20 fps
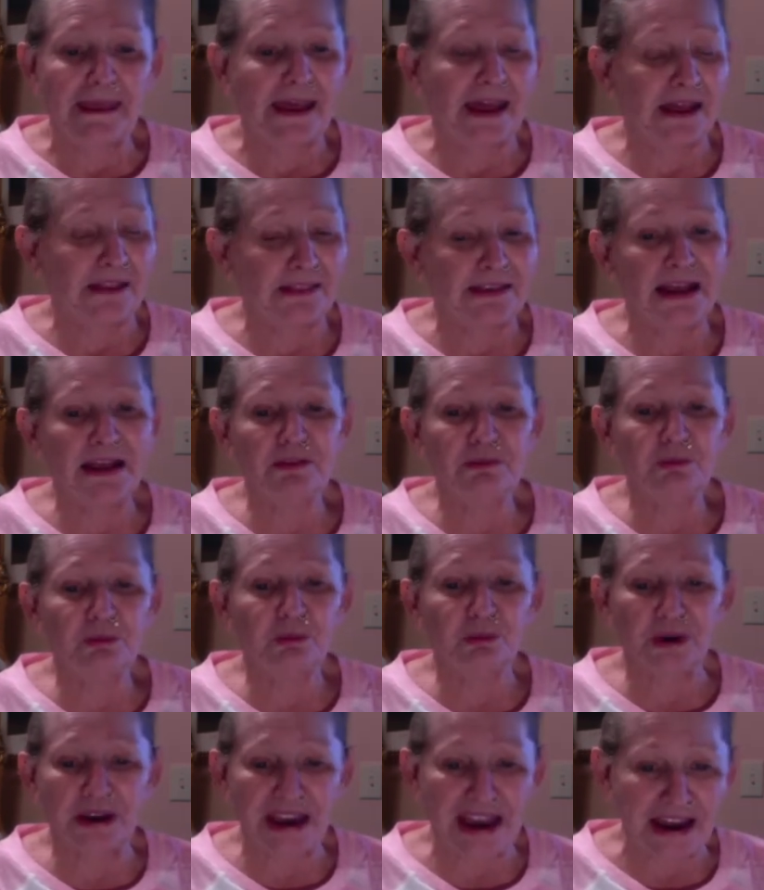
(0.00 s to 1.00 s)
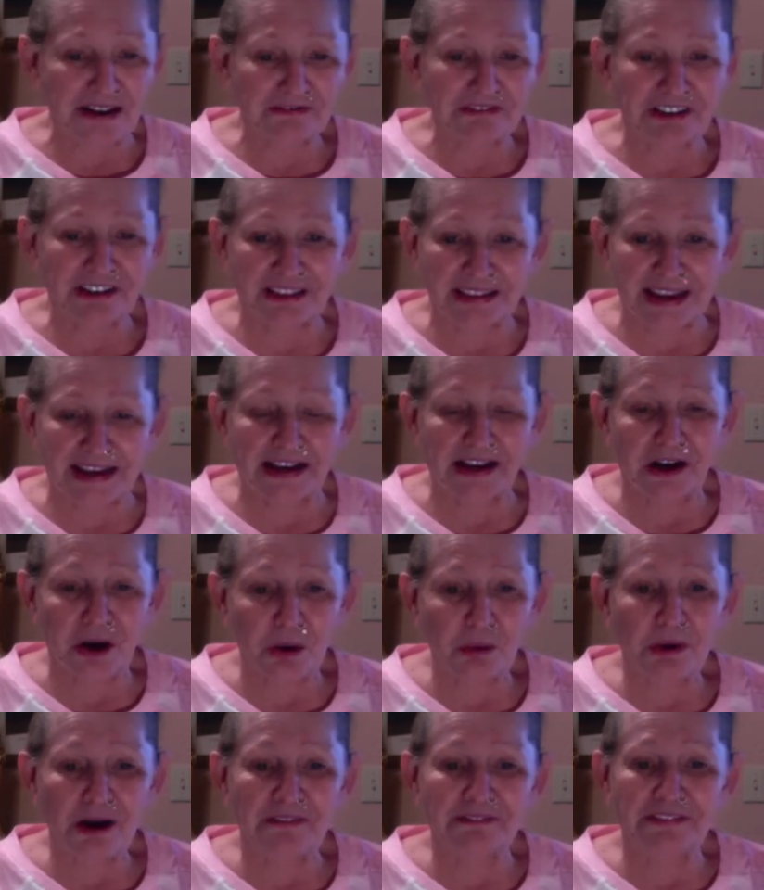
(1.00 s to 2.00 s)
And then we have to let
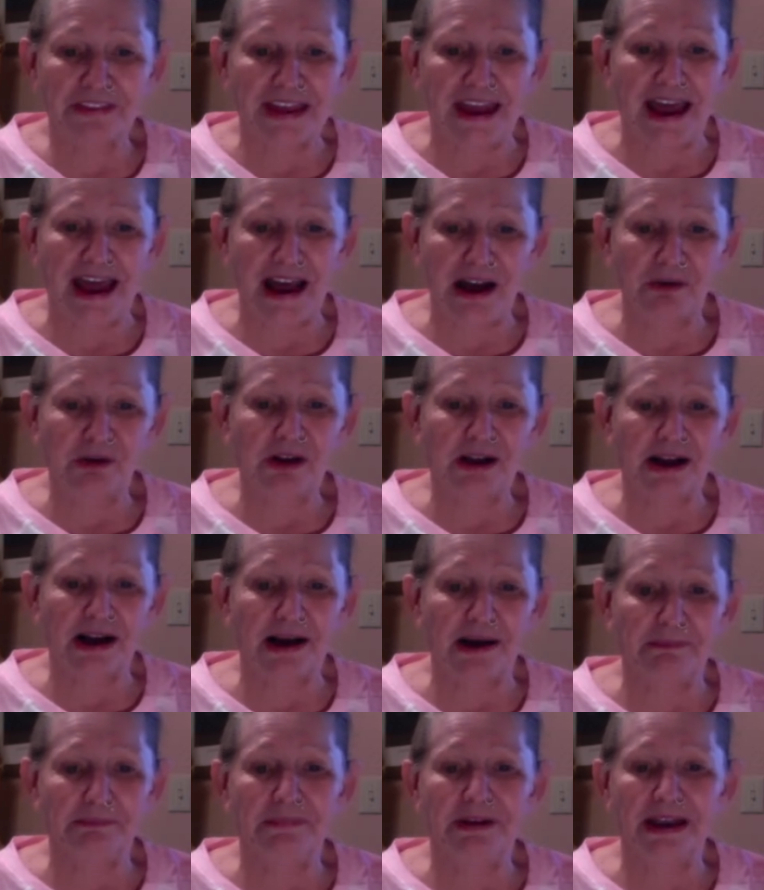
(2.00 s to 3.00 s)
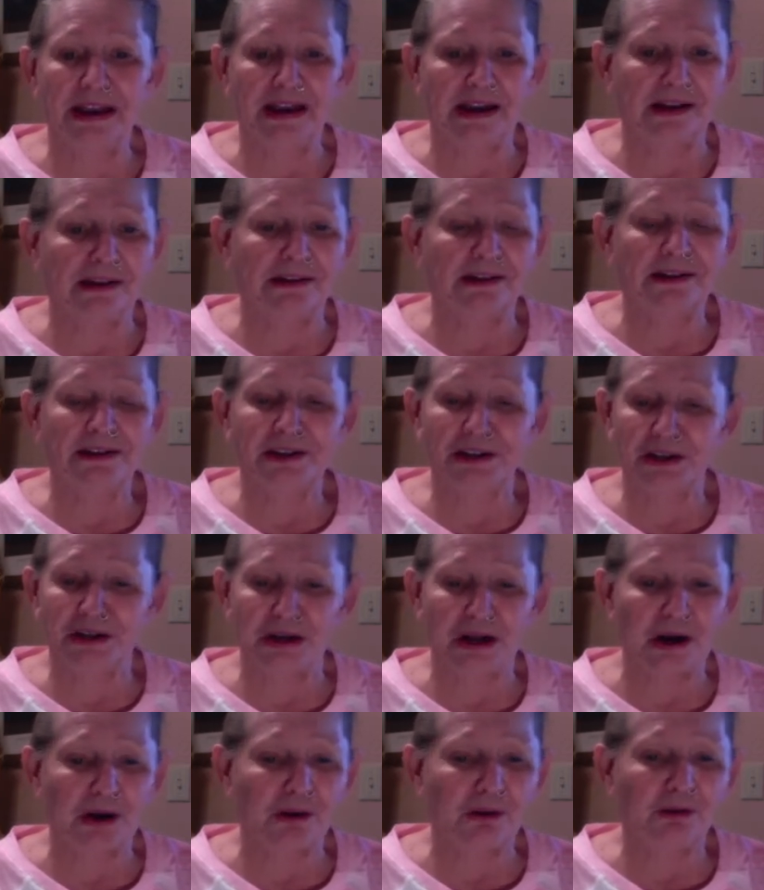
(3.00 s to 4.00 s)
go of the outcome and, you
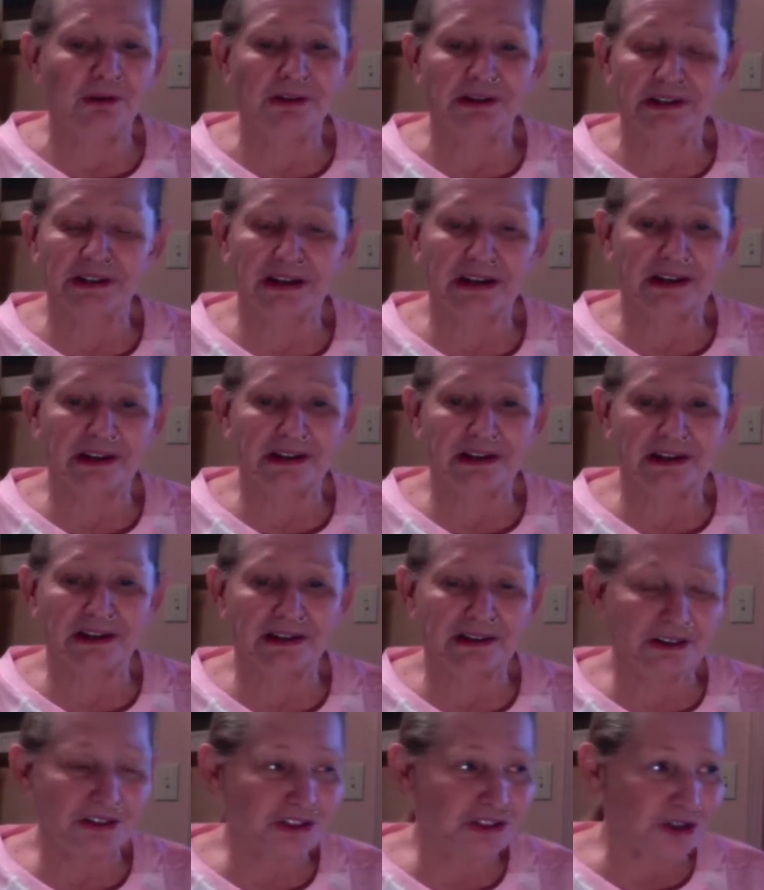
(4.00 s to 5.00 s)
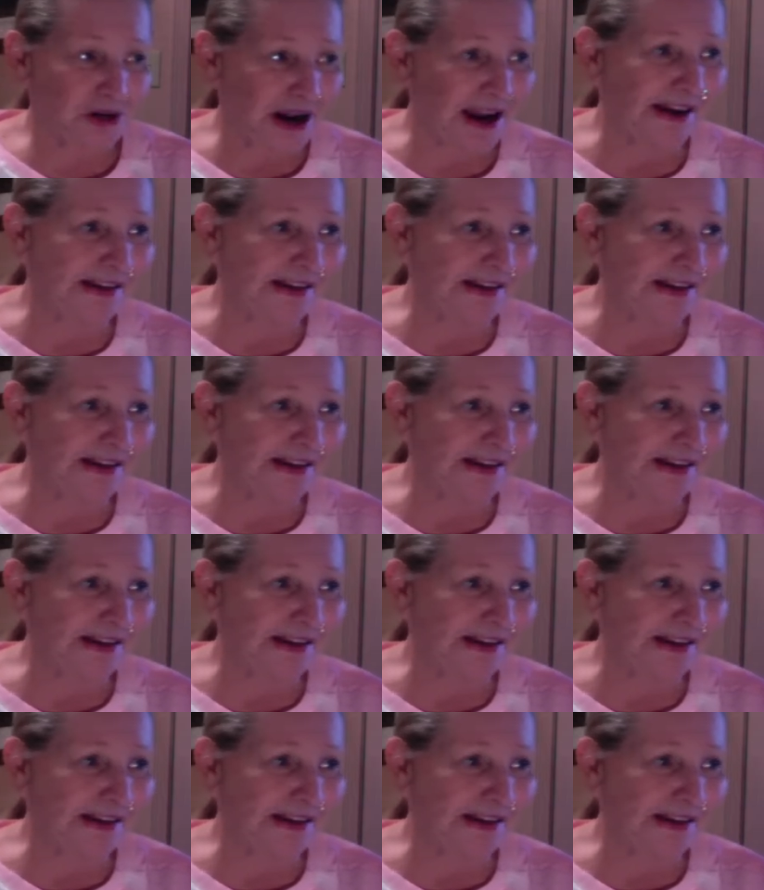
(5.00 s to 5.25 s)
know, try